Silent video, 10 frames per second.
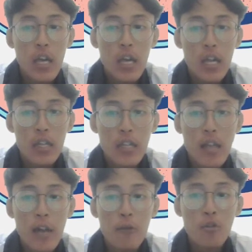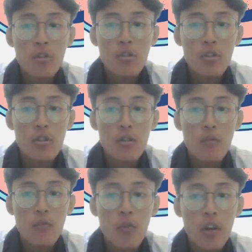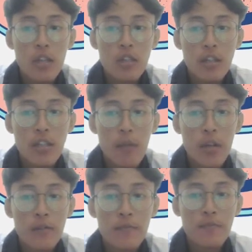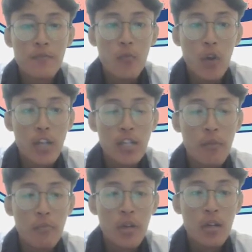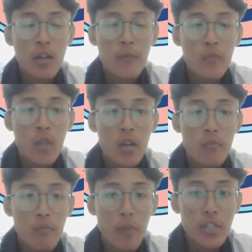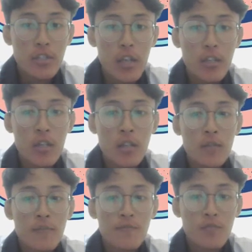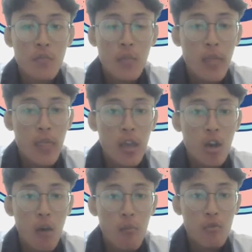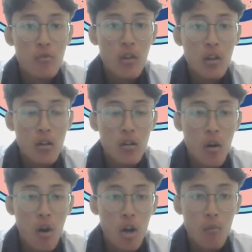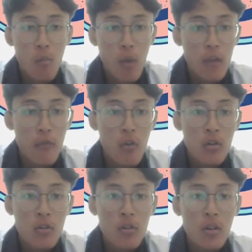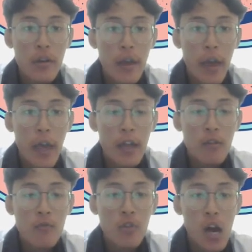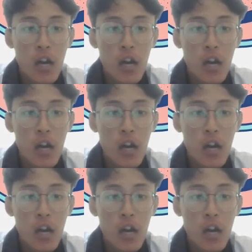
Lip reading: that are used for entertainment. For example, PlayStation, computer or mobile phone, and VR.